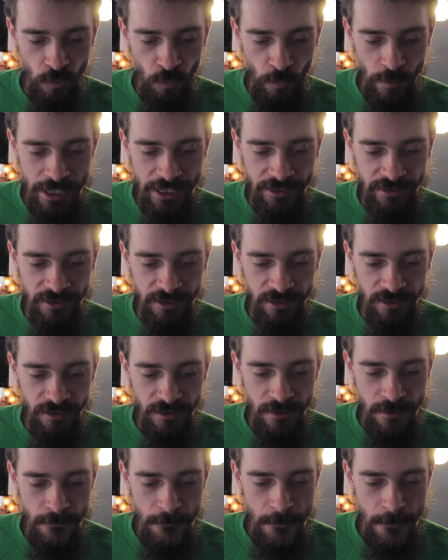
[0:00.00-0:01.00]
with
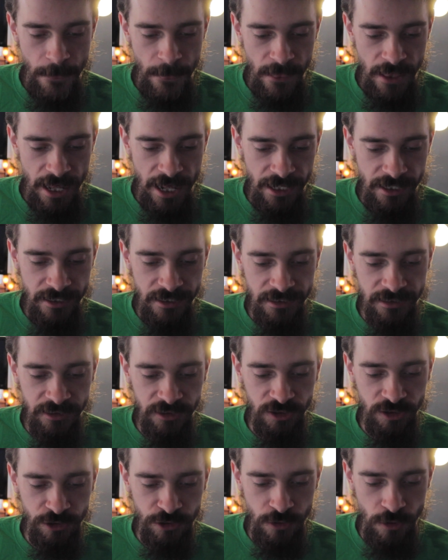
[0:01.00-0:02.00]

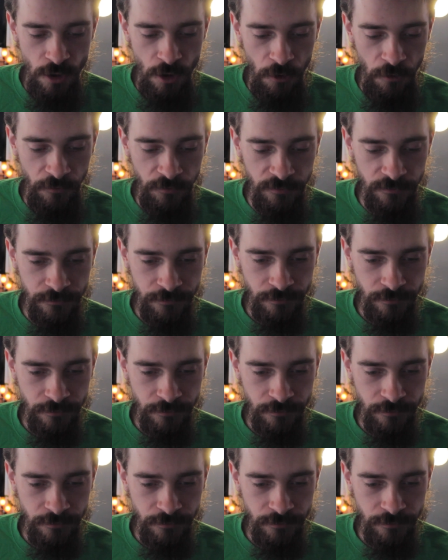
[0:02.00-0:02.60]
Hedonist's Trove.